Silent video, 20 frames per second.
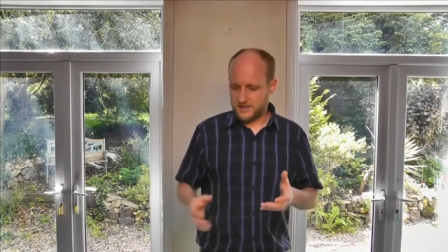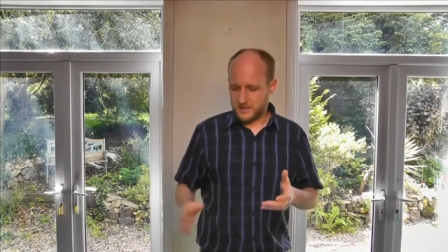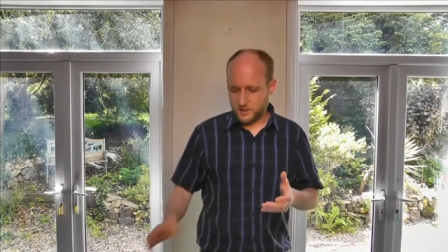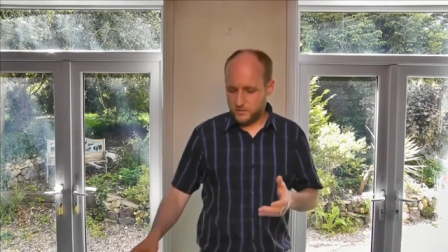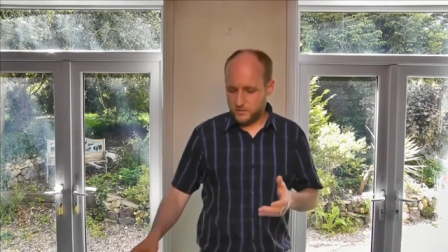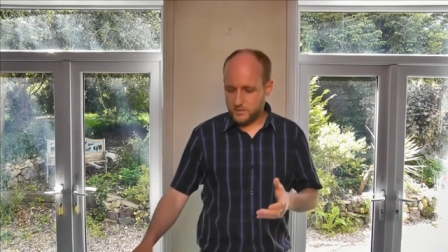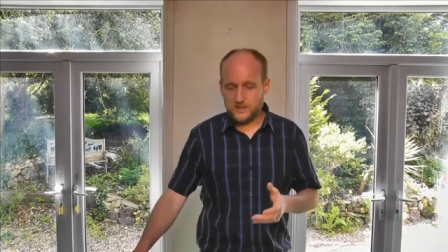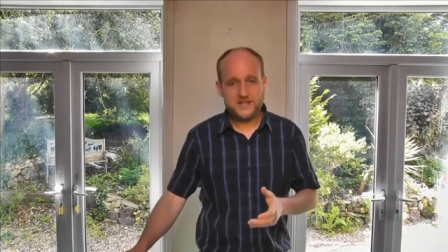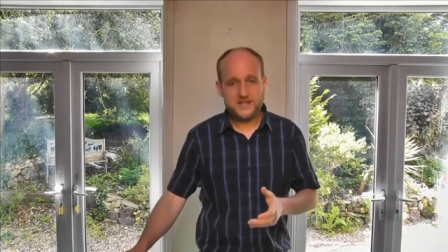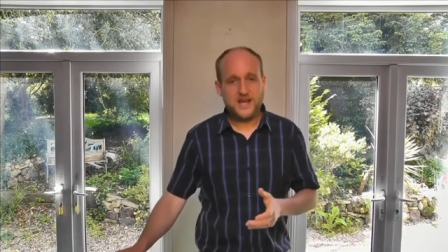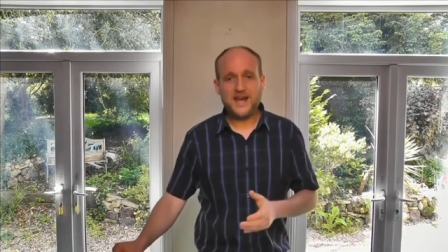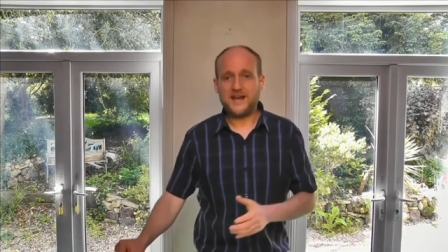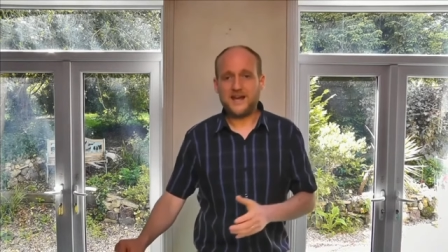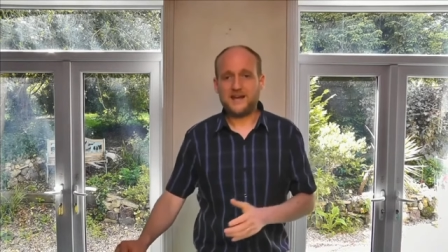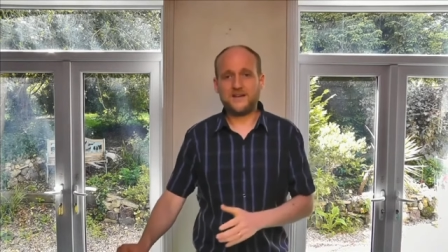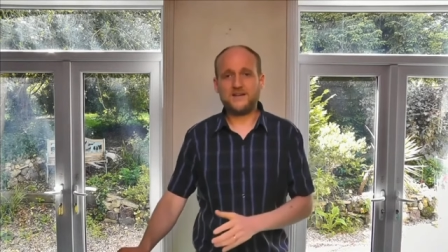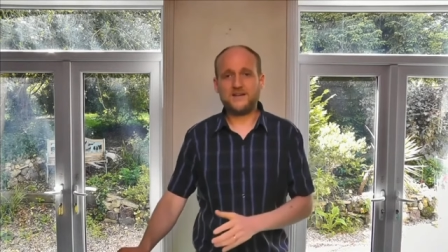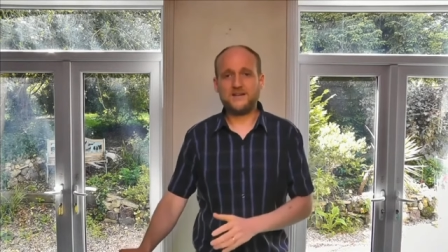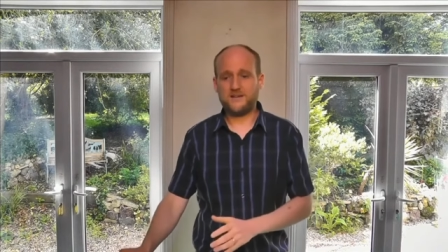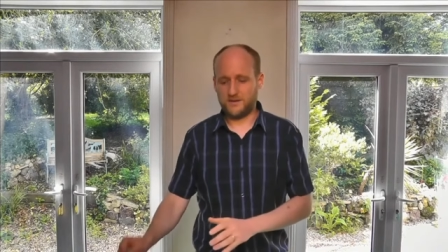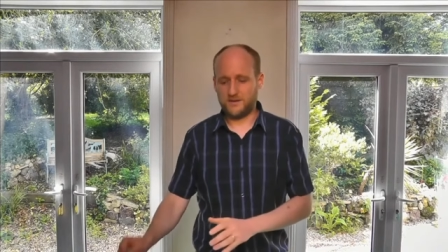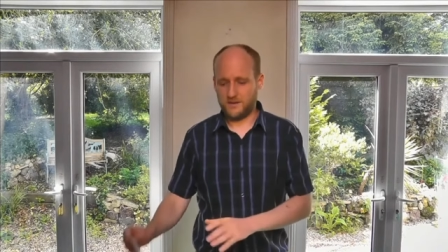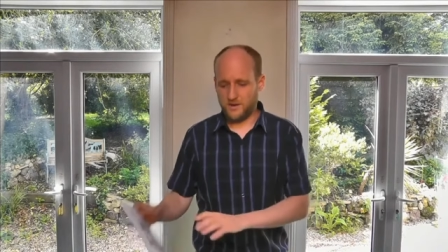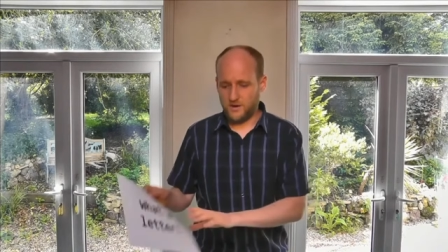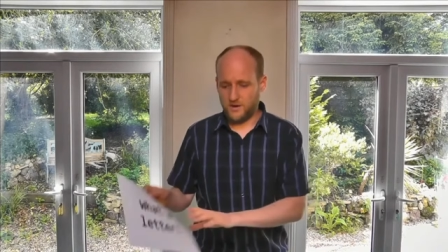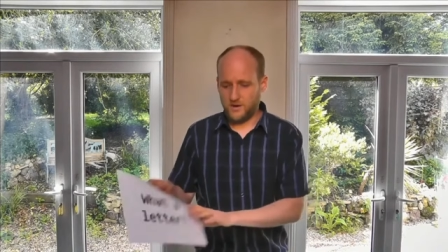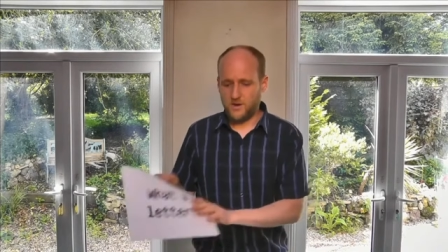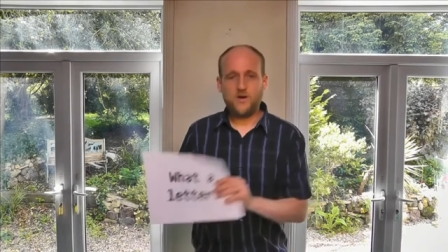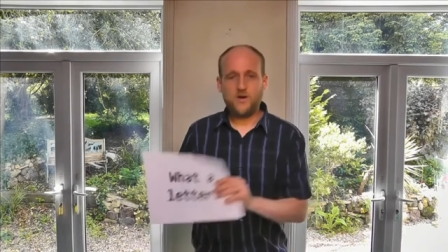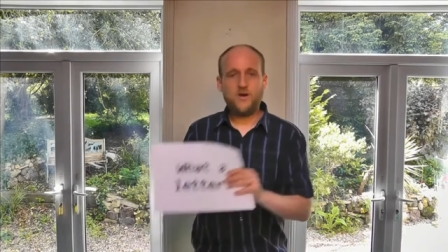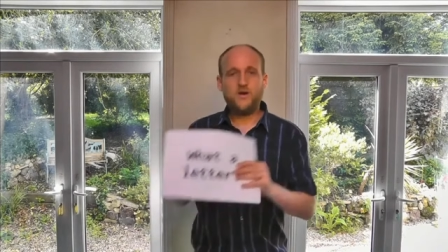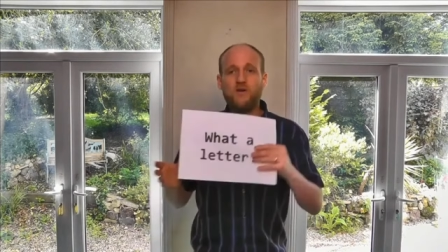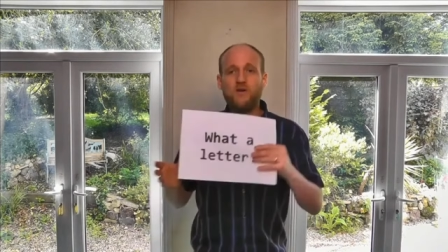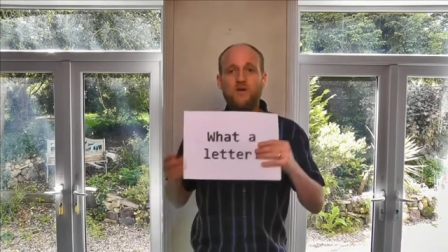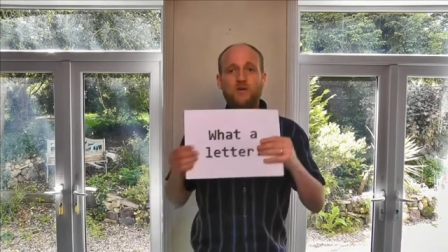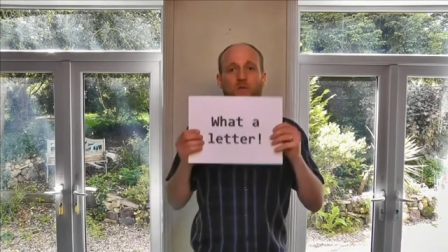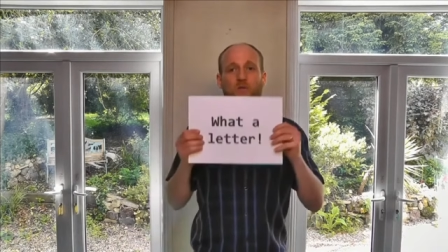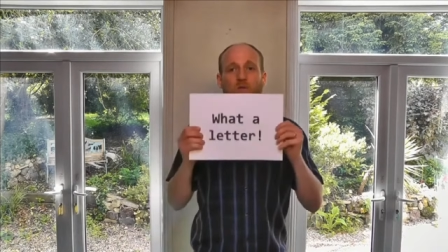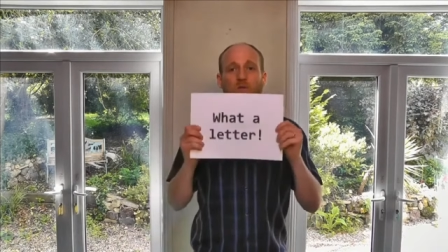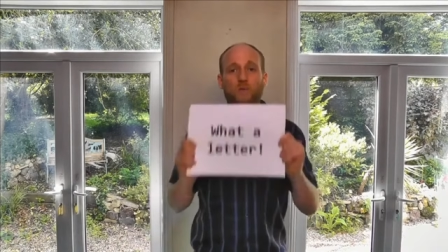So, we, yeah,
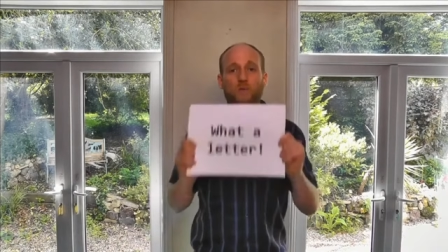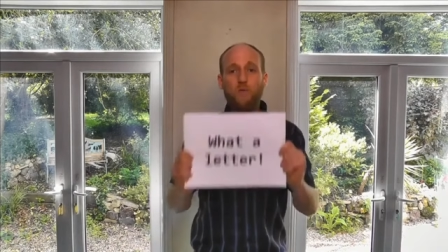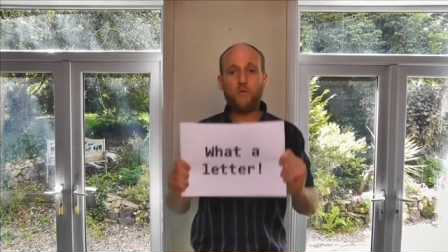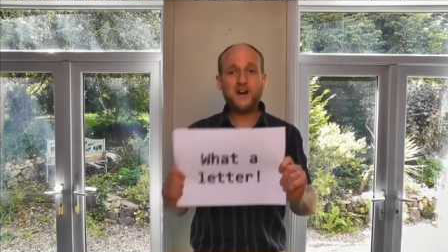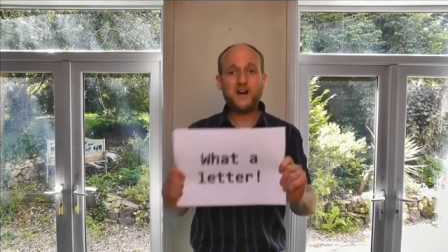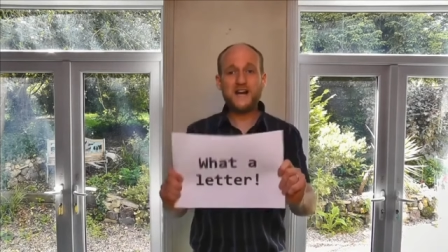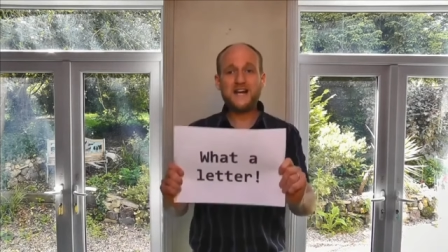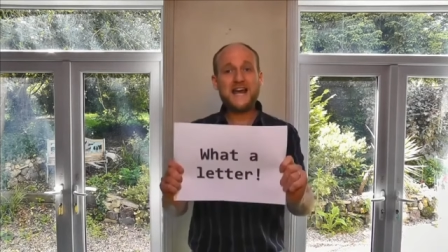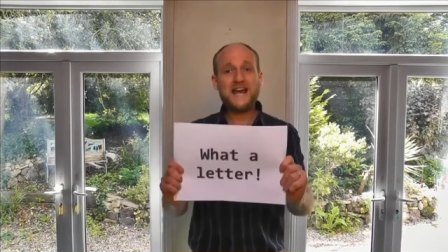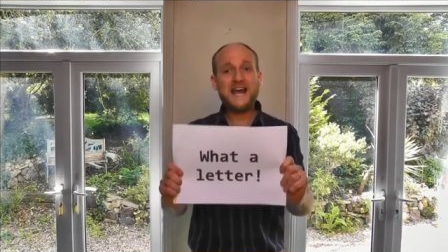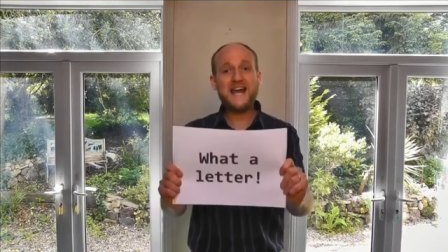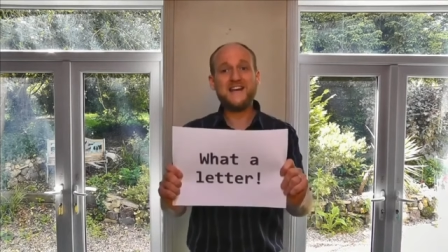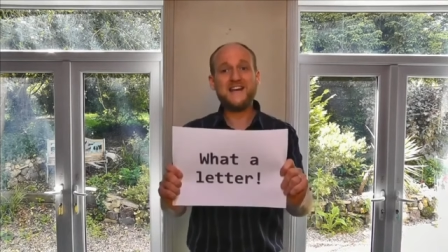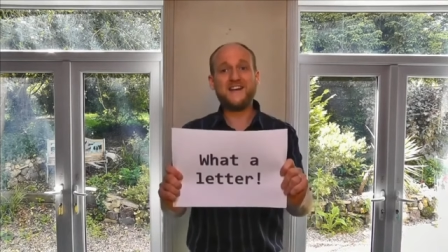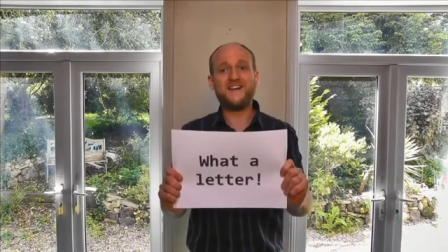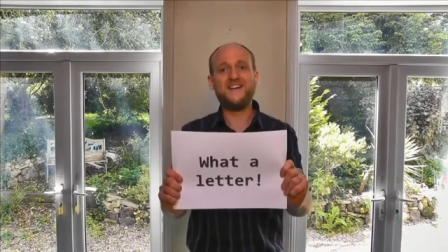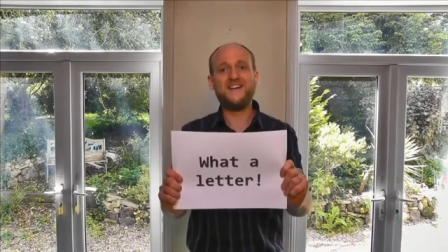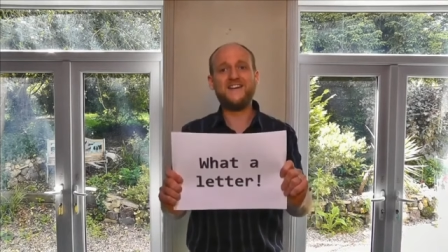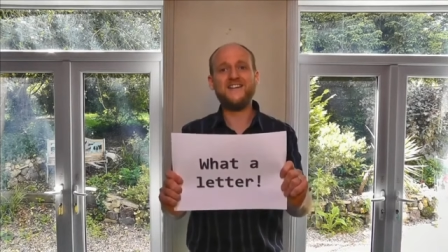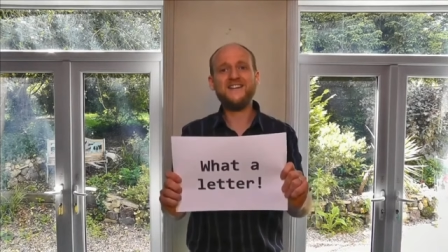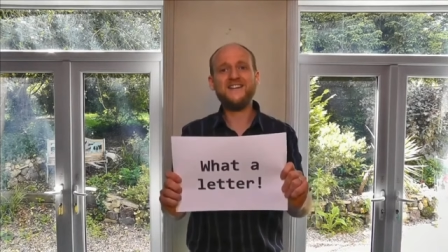what a letter!